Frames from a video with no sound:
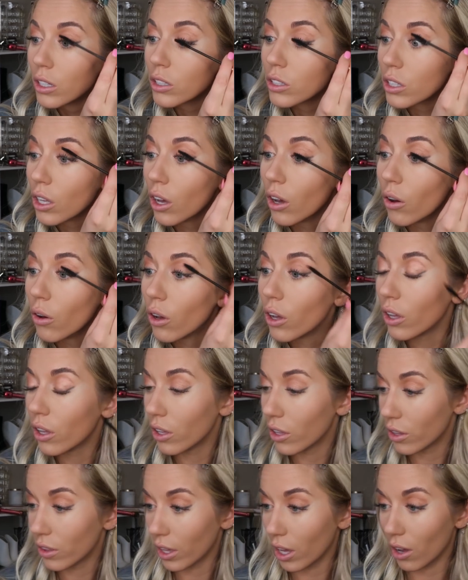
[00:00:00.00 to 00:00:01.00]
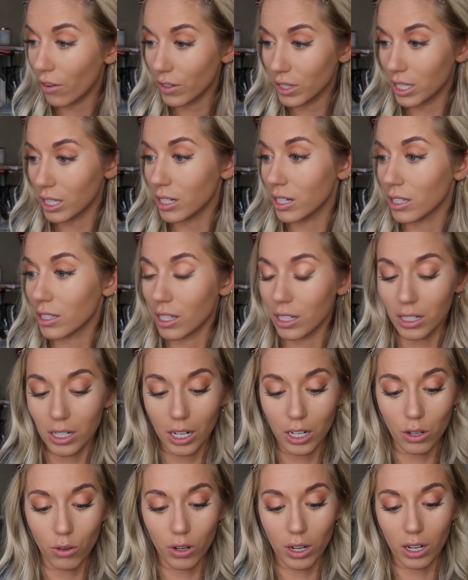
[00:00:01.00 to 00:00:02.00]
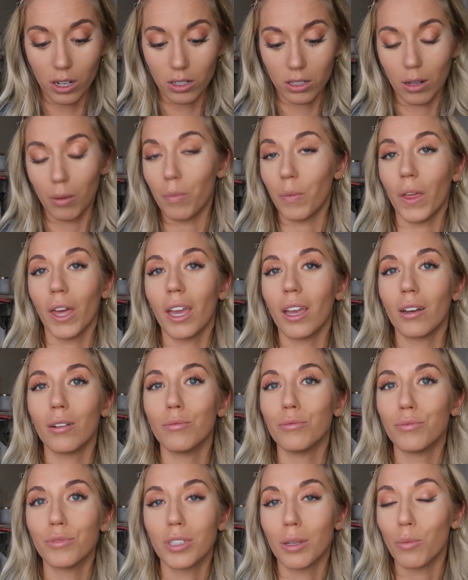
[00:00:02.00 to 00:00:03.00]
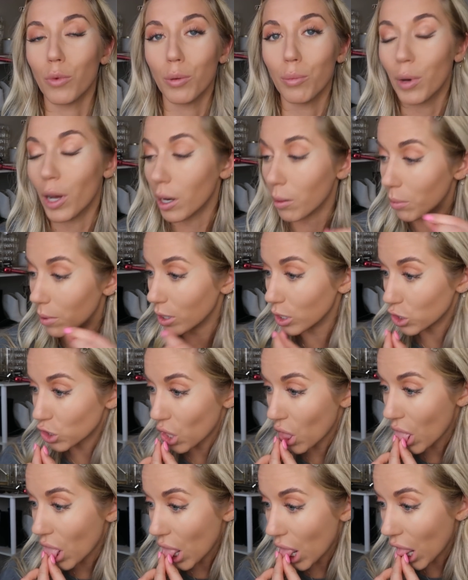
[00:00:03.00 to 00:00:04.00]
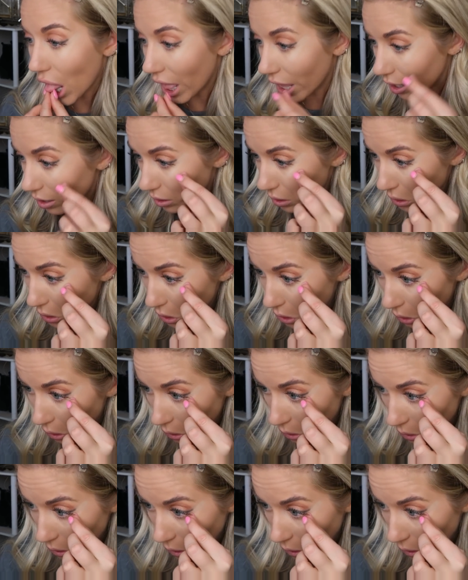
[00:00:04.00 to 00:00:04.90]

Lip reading: So they obviously discontinued it or something, and someone bought a bunch and is still